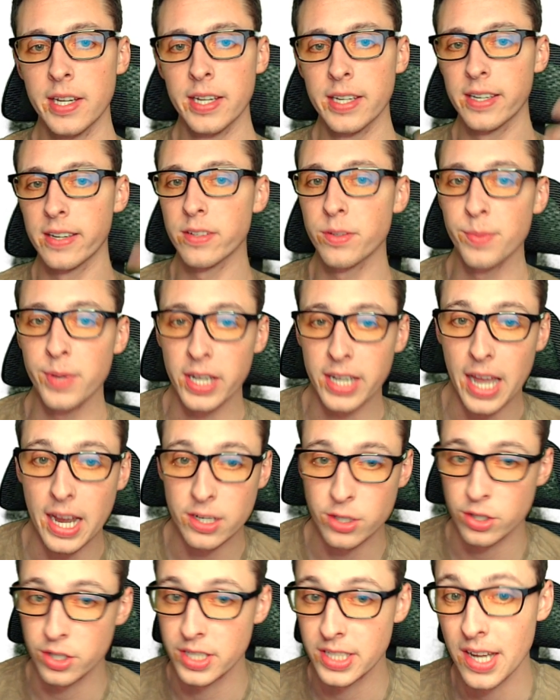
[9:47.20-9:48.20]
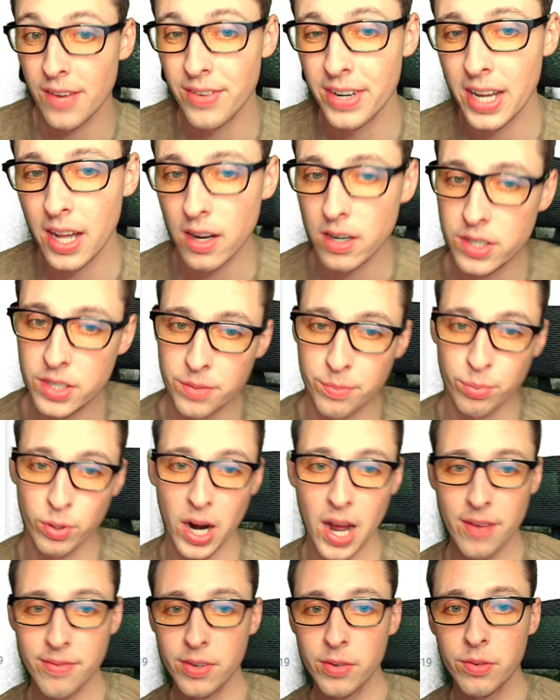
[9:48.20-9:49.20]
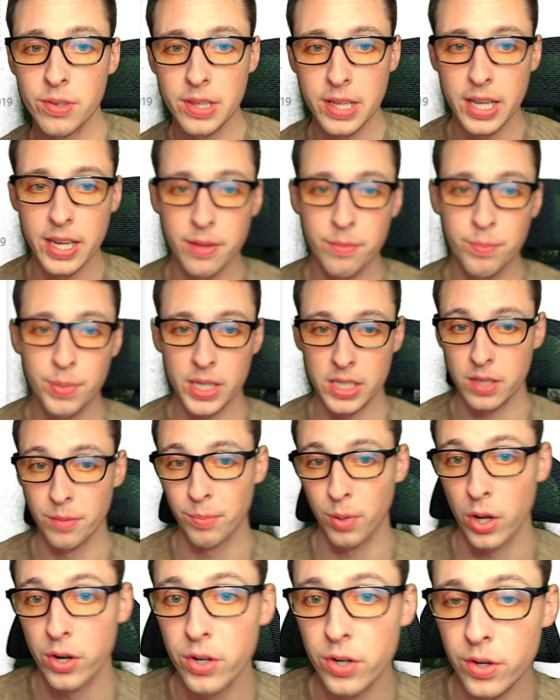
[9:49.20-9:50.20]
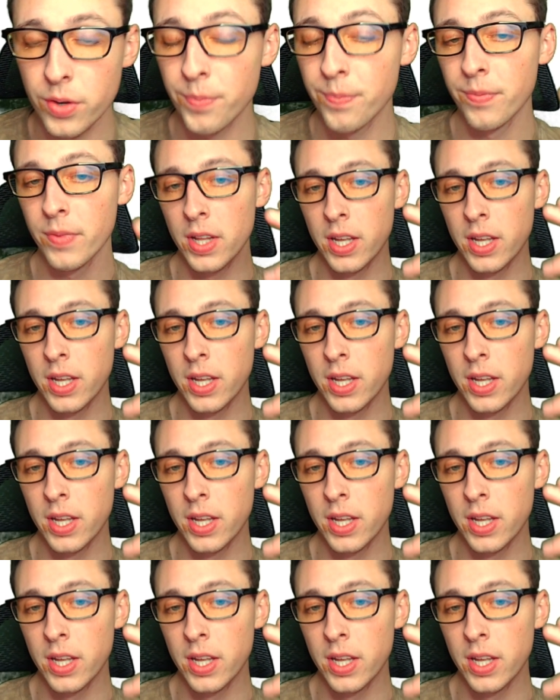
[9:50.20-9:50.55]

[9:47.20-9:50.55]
Gives me like extra $7 in profit when they pick the bundle.